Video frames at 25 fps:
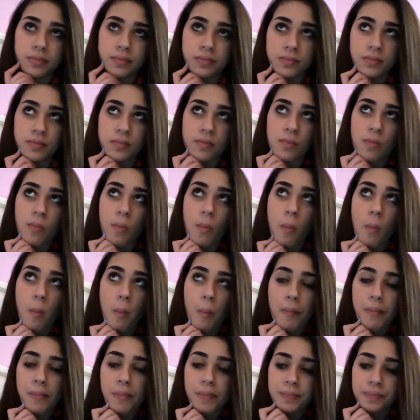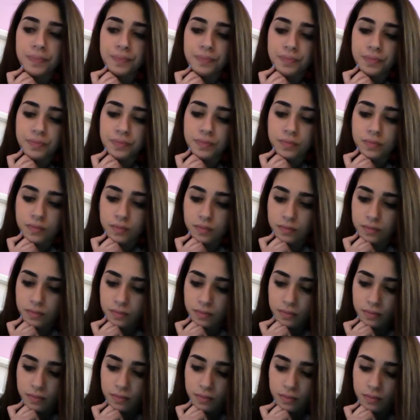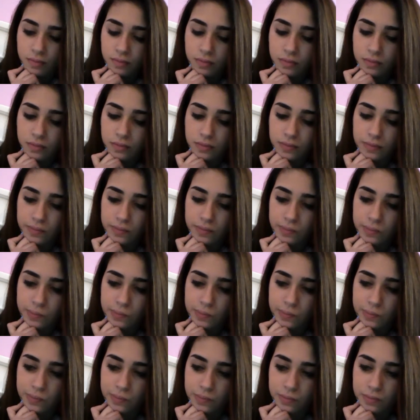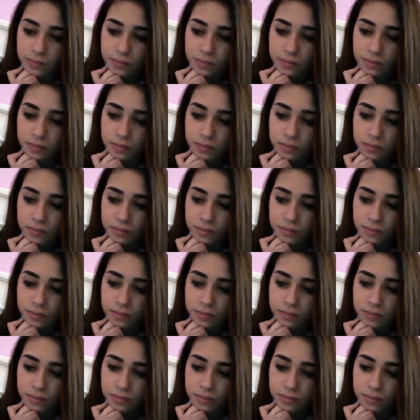(no one is talking)